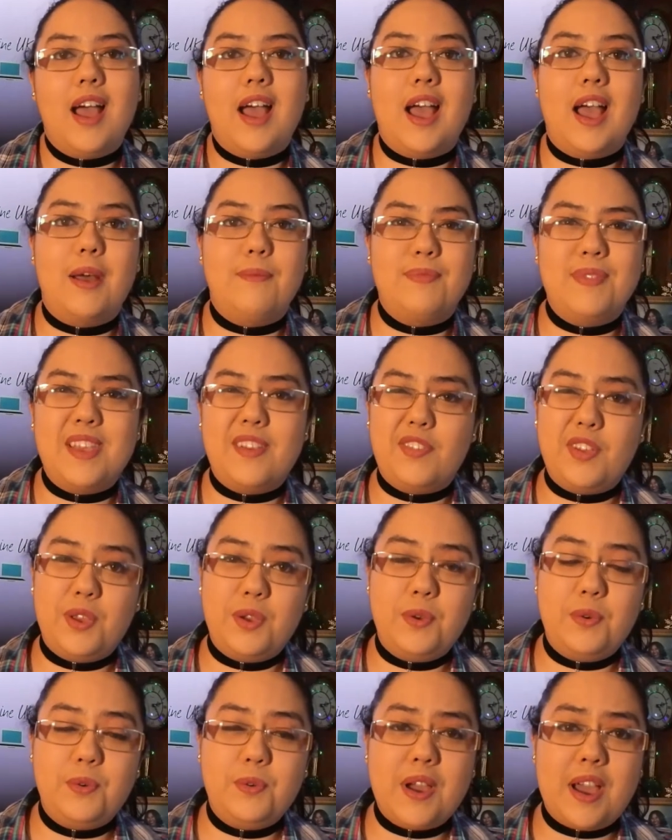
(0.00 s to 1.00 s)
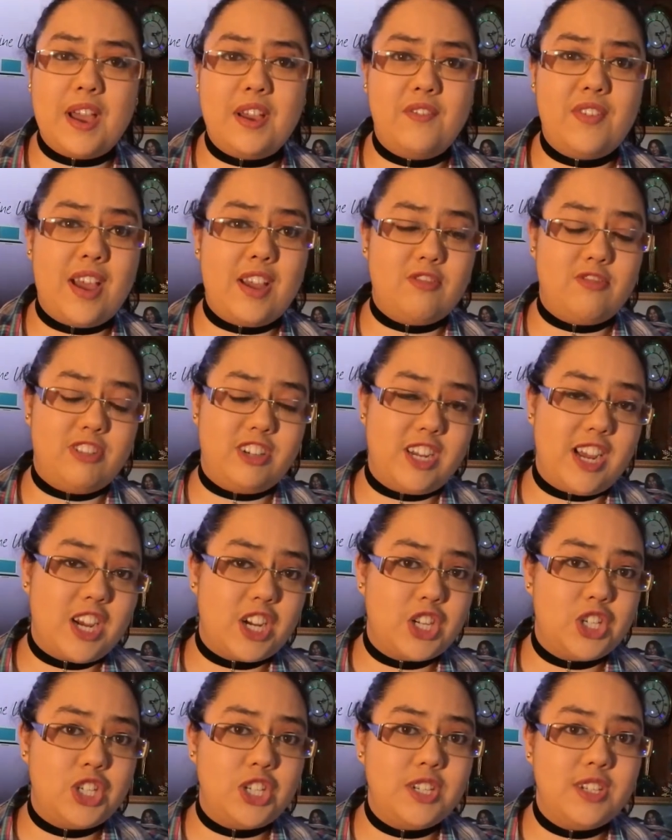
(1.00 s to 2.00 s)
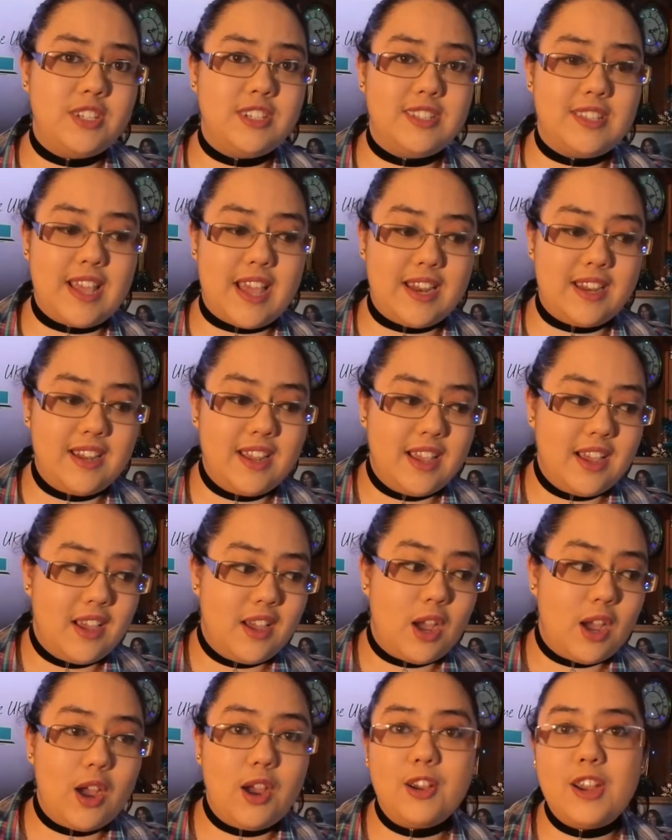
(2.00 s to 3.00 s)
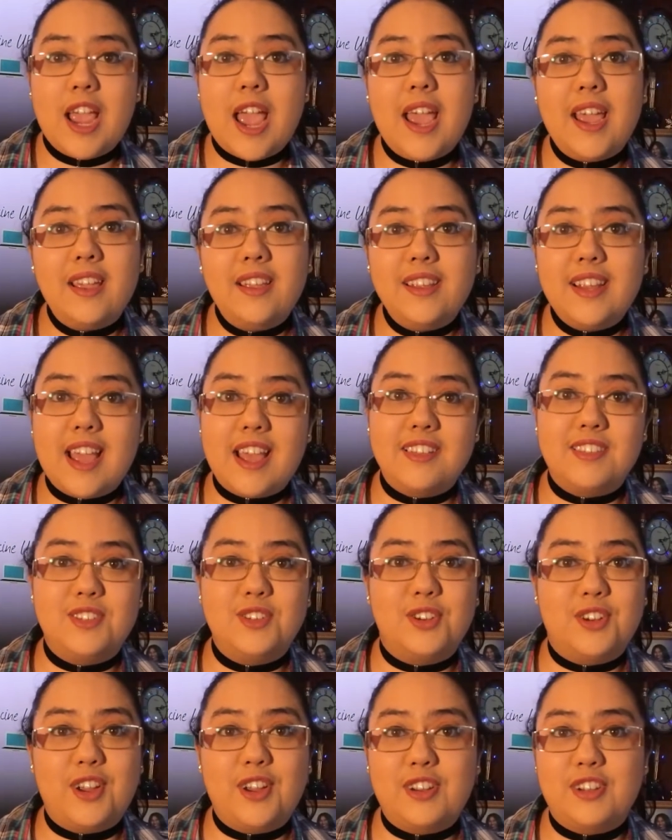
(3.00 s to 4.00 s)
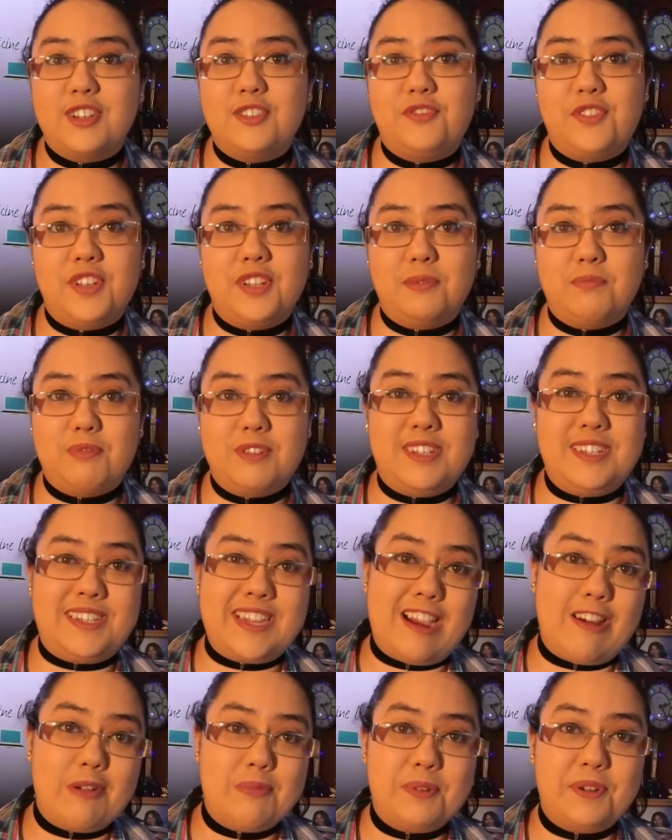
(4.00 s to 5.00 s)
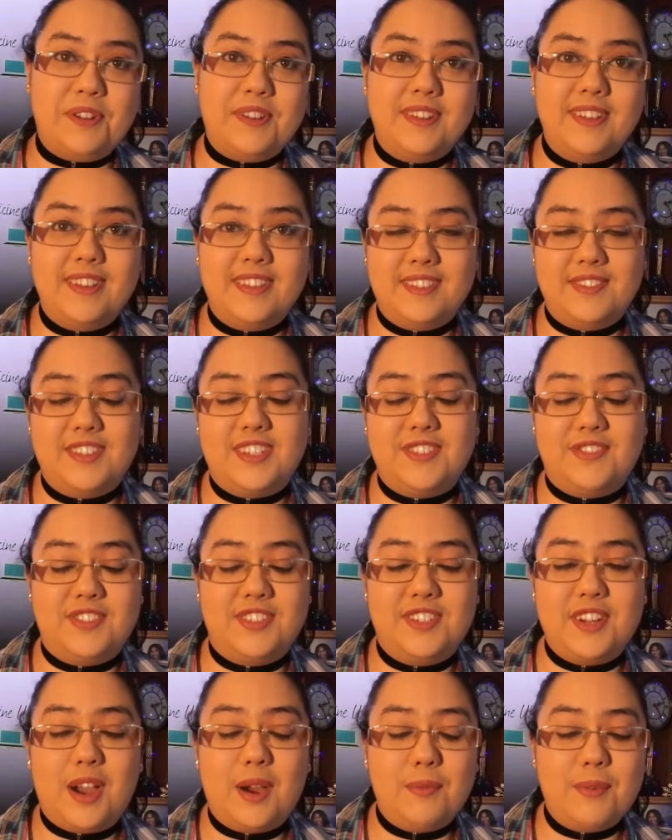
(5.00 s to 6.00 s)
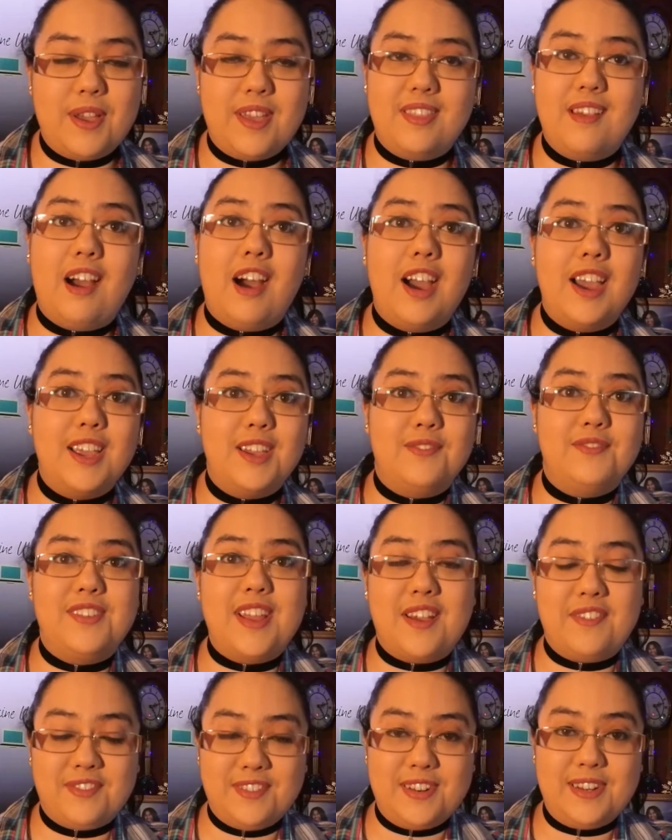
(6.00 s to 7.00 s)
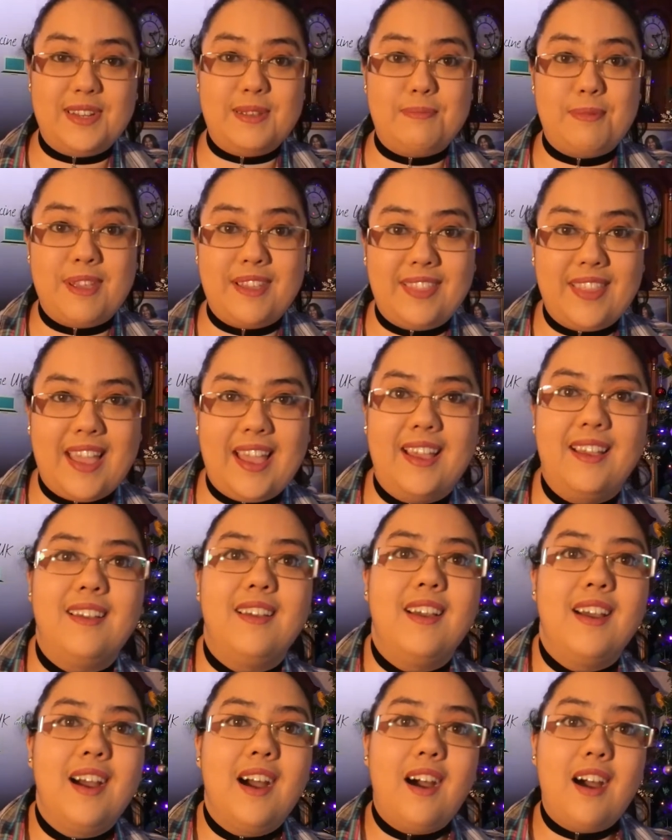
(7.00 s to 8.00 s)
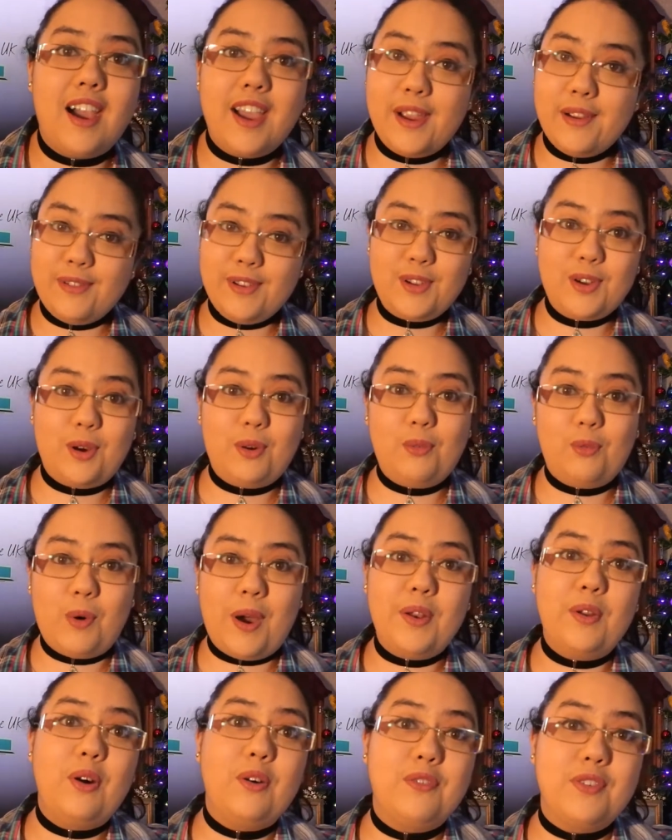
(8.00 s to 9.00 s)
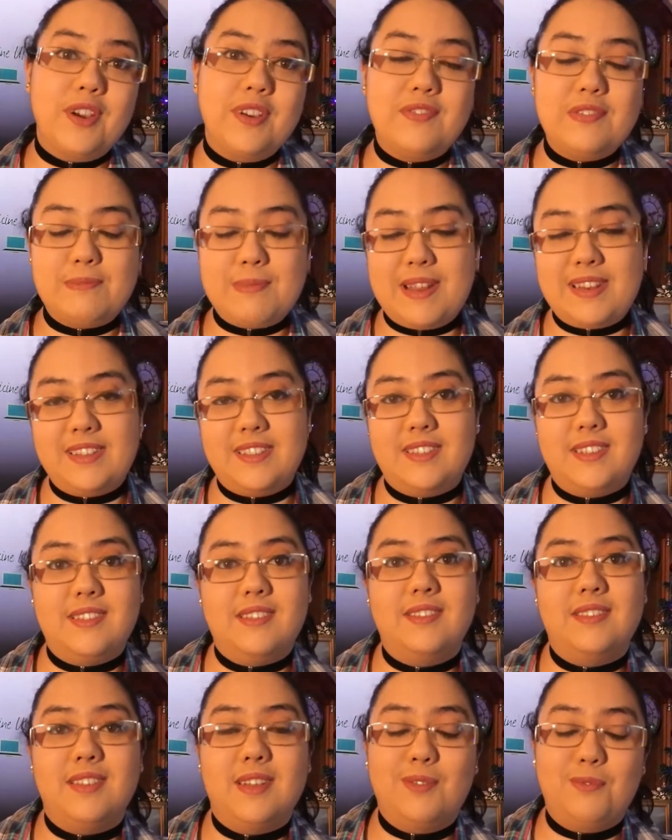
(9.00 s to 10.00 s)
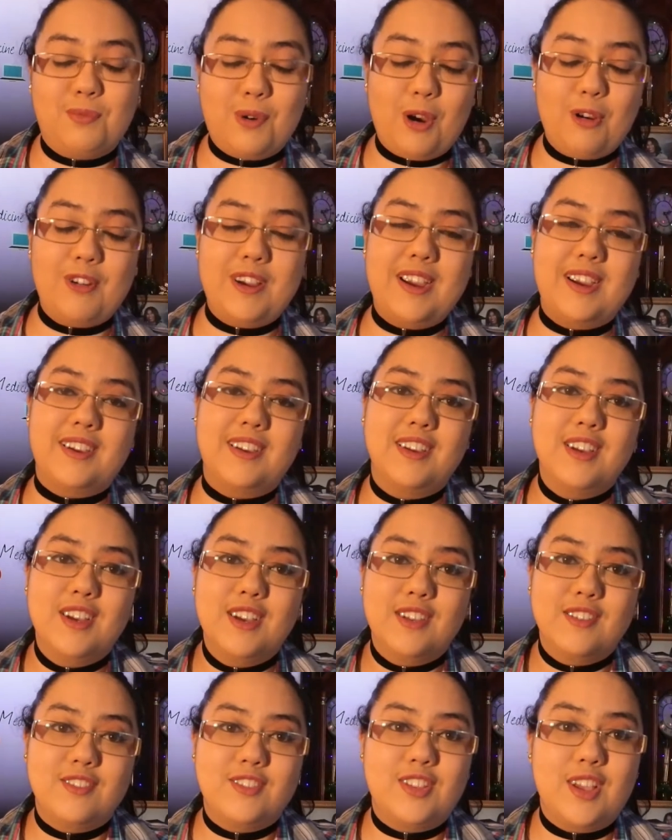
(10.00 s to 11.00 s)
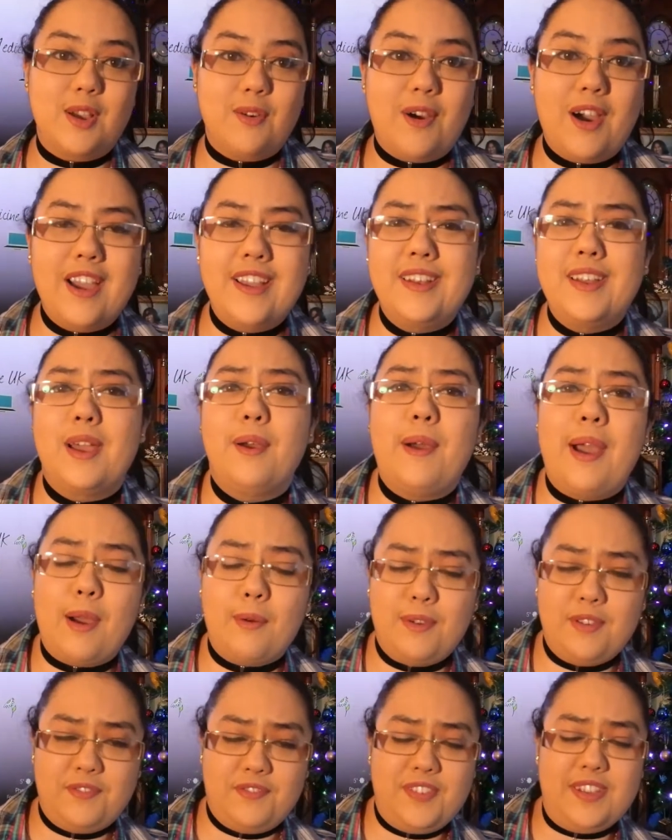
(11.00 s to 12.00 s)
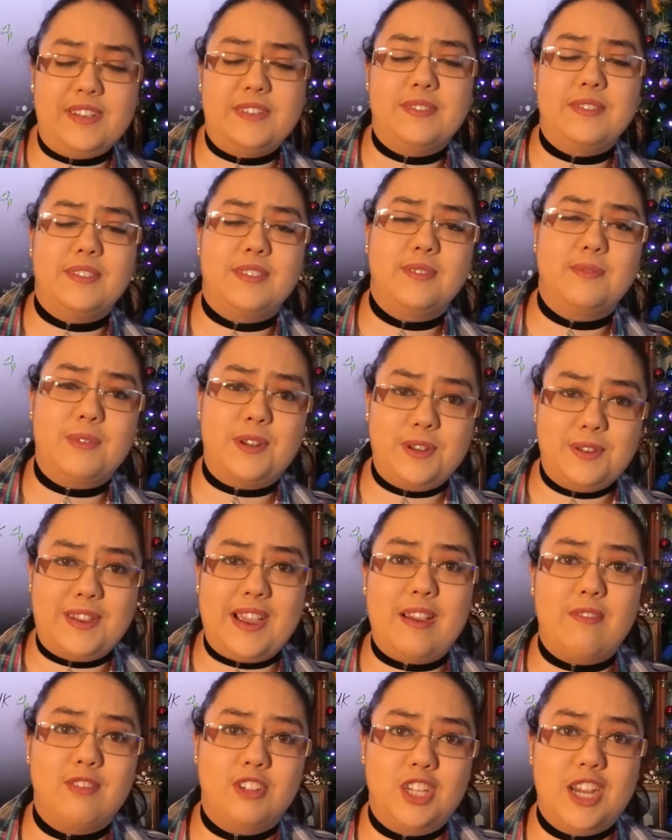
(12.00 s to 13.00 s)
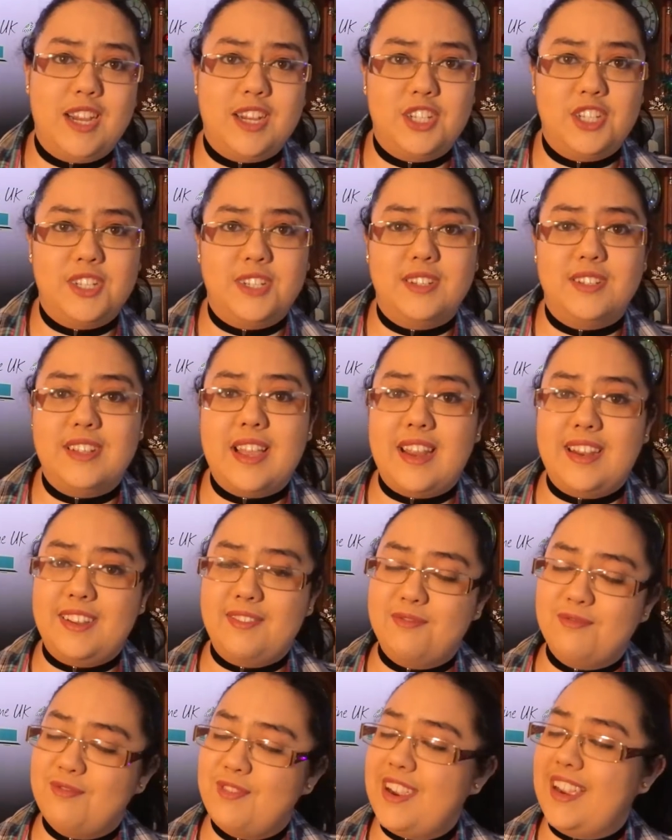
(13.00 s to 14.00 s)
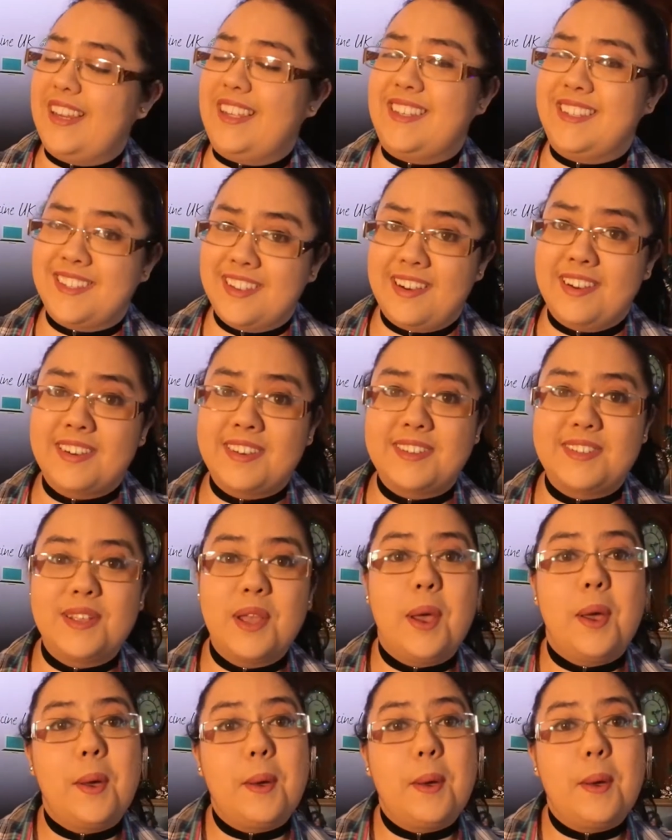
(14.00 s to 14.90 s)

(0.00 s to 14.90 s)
If you have had rejections, then okay, yes, you're going to feel pretty terrible to start with. I have definitely been there. I only got one offer for medicine at Warwick, so I know how it feels when you get rejections, and it really sucks.